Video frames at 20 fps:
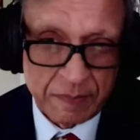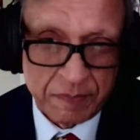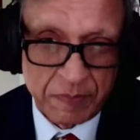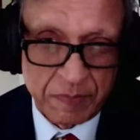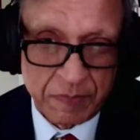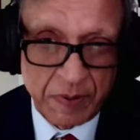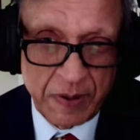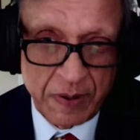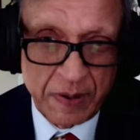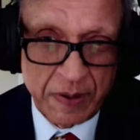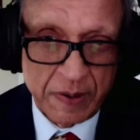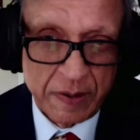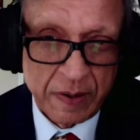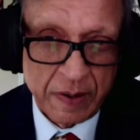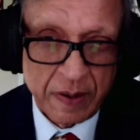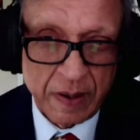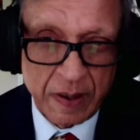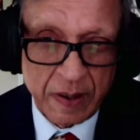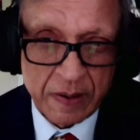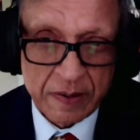He has
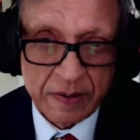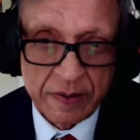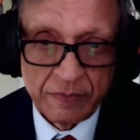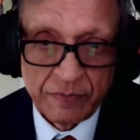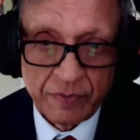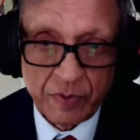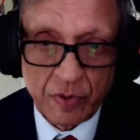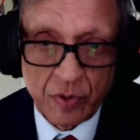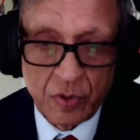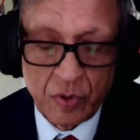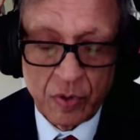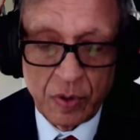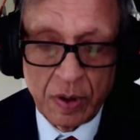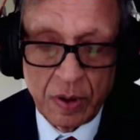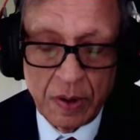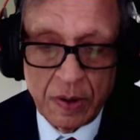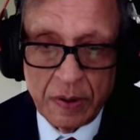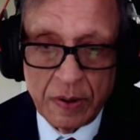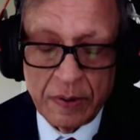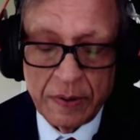played an active
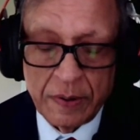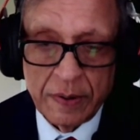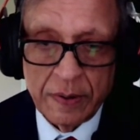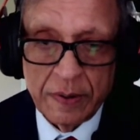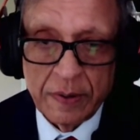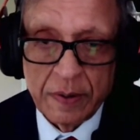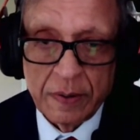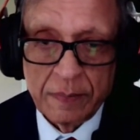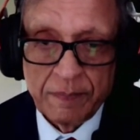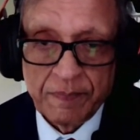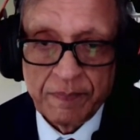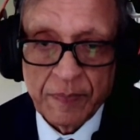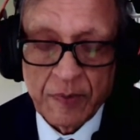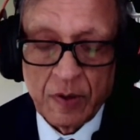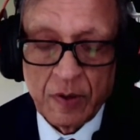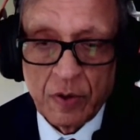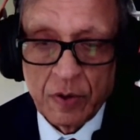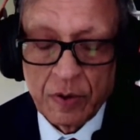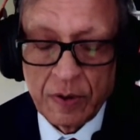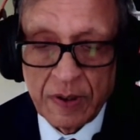role in
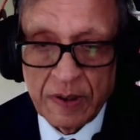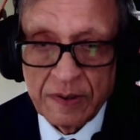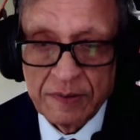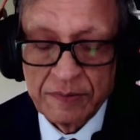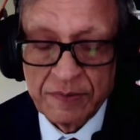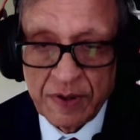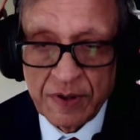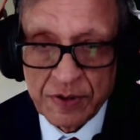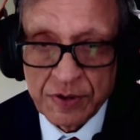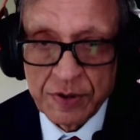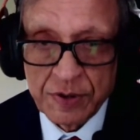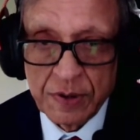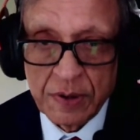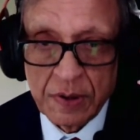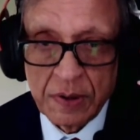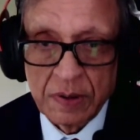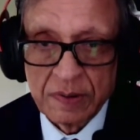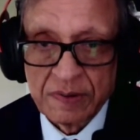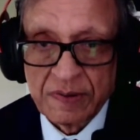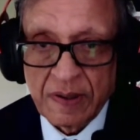
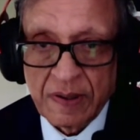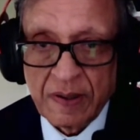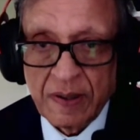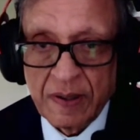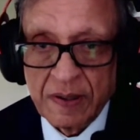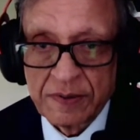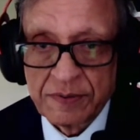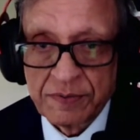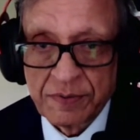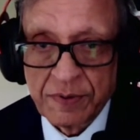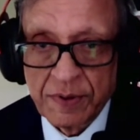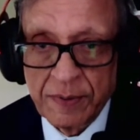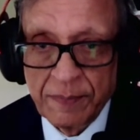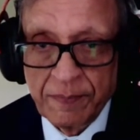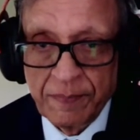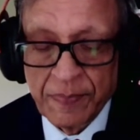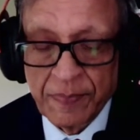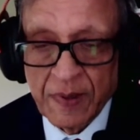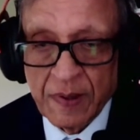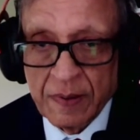organizational
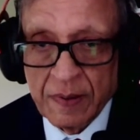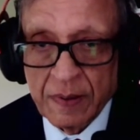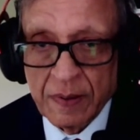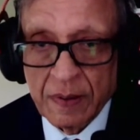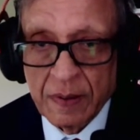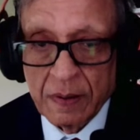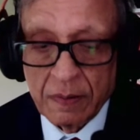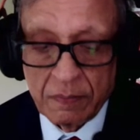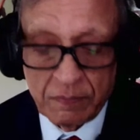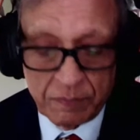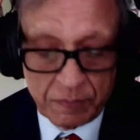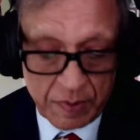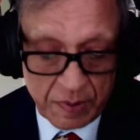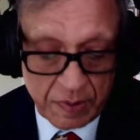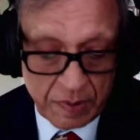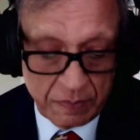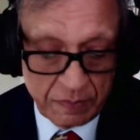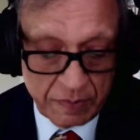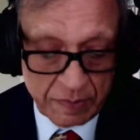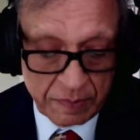psychiatry.
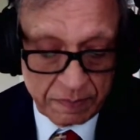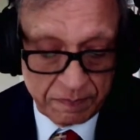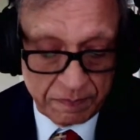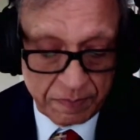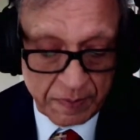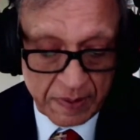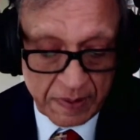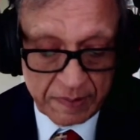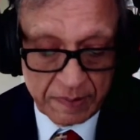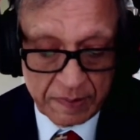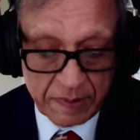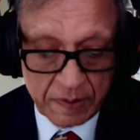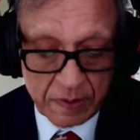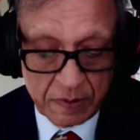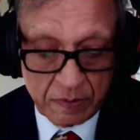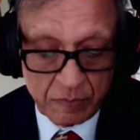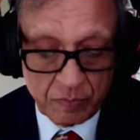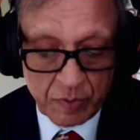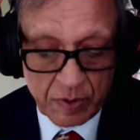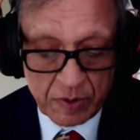He was
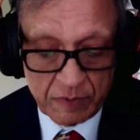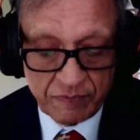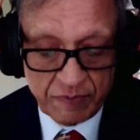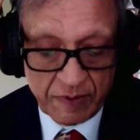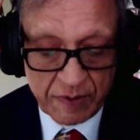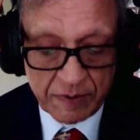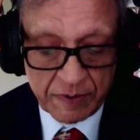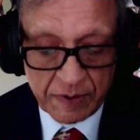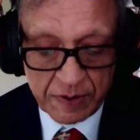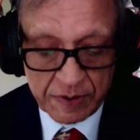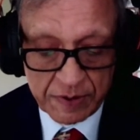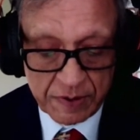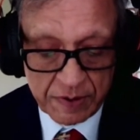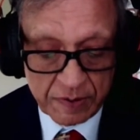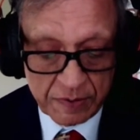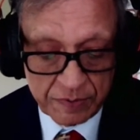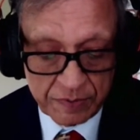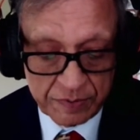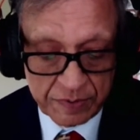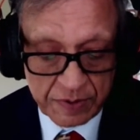president of World
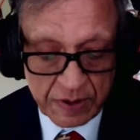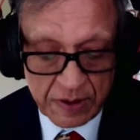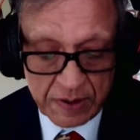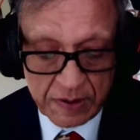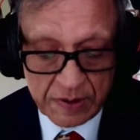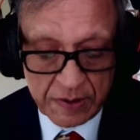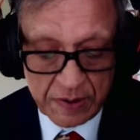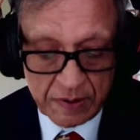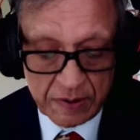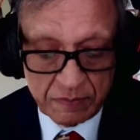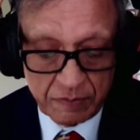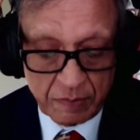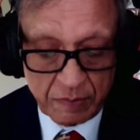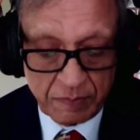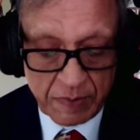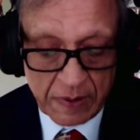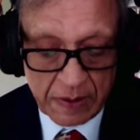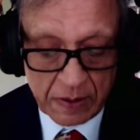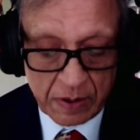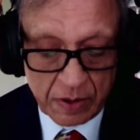Federation of Societies
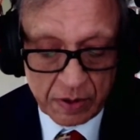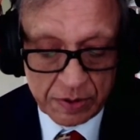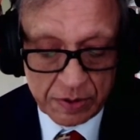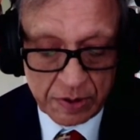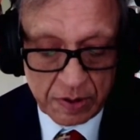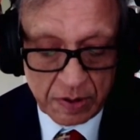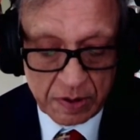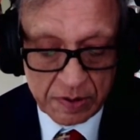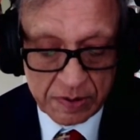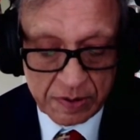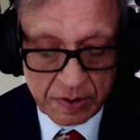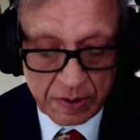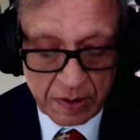for Biological